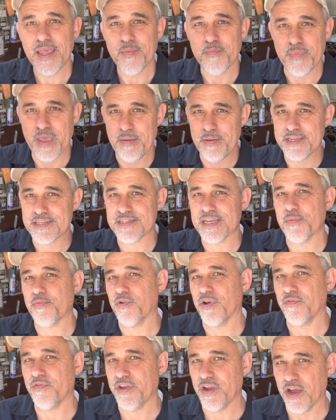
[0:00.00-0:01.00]
maybe
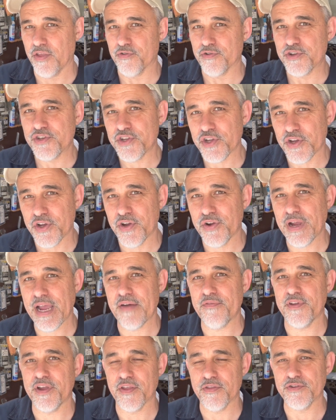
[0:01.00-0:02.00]
separate of the other two,
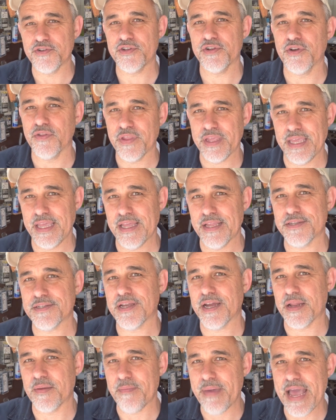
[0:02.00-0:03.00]
have the other two on the ends
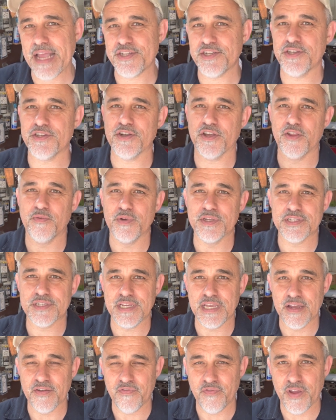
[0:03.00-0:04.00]
kind of match each other with
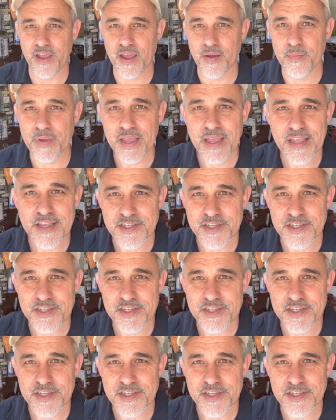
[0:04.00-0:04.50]
CFM.